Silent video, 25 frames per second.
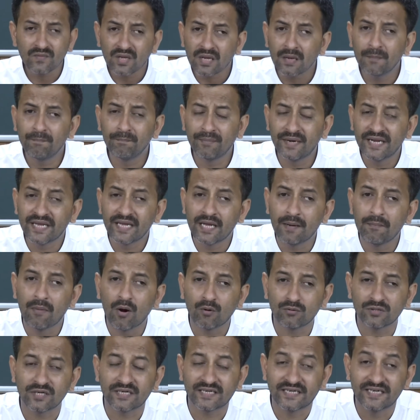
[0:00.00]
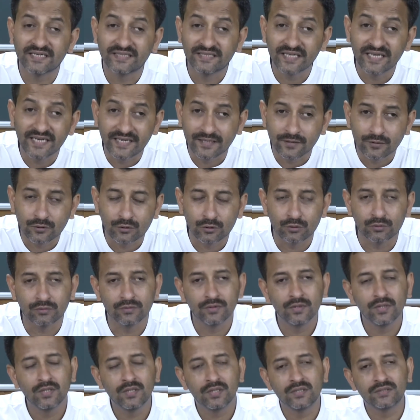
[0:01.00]
bring about a critique to
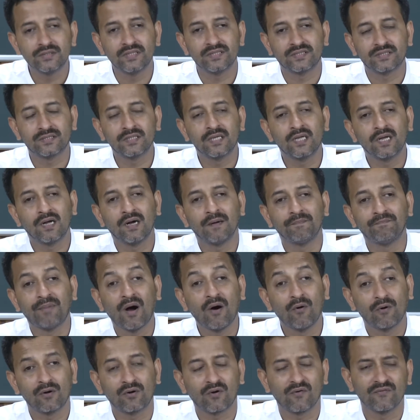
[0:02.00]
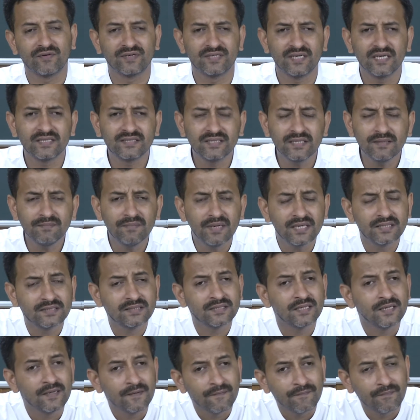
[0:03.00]
this power over nature, but
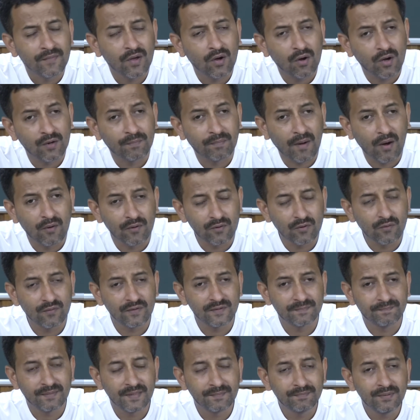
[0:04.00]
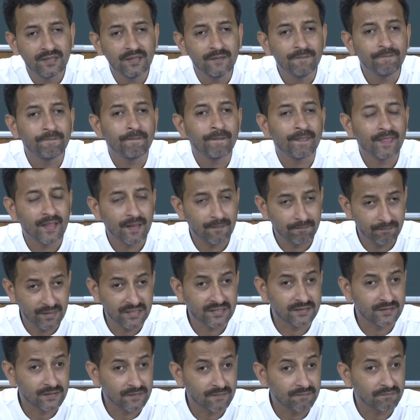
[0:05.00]
or power over people.
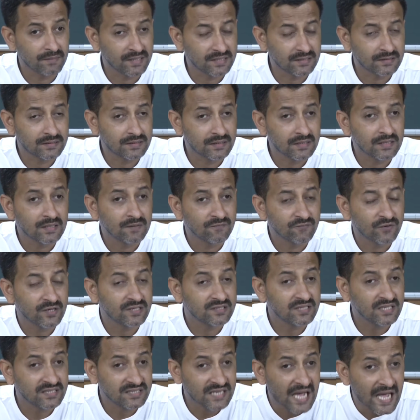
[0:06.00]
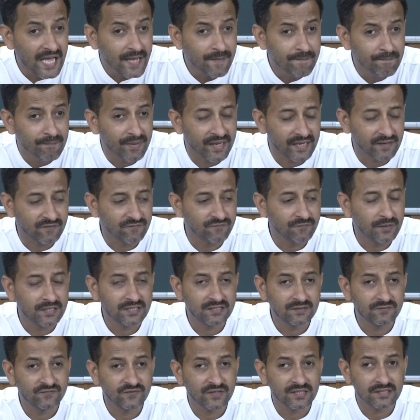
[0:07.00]
But for the time
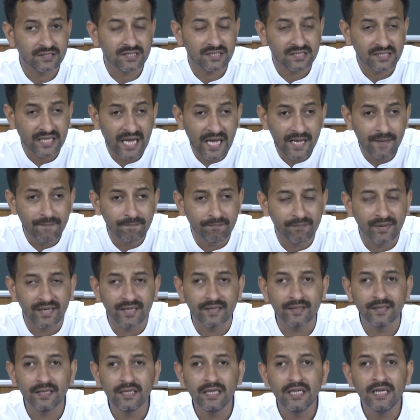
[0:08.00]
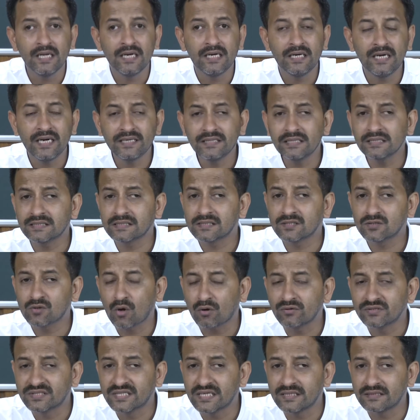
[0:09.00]
being, let us
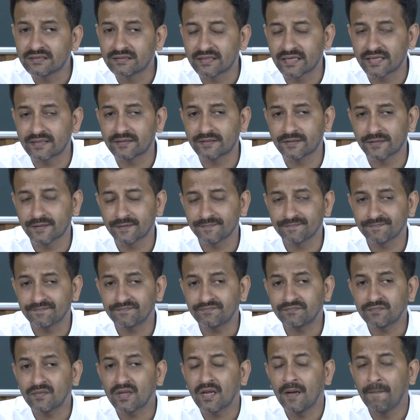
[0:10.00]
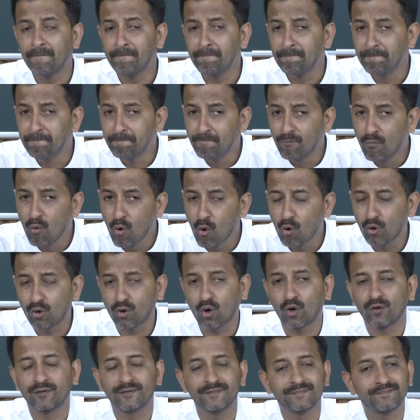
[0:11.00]
concentrate more
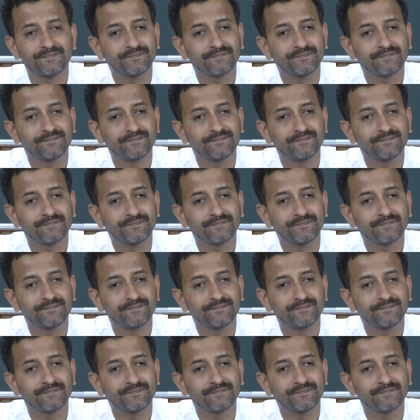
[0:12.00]
on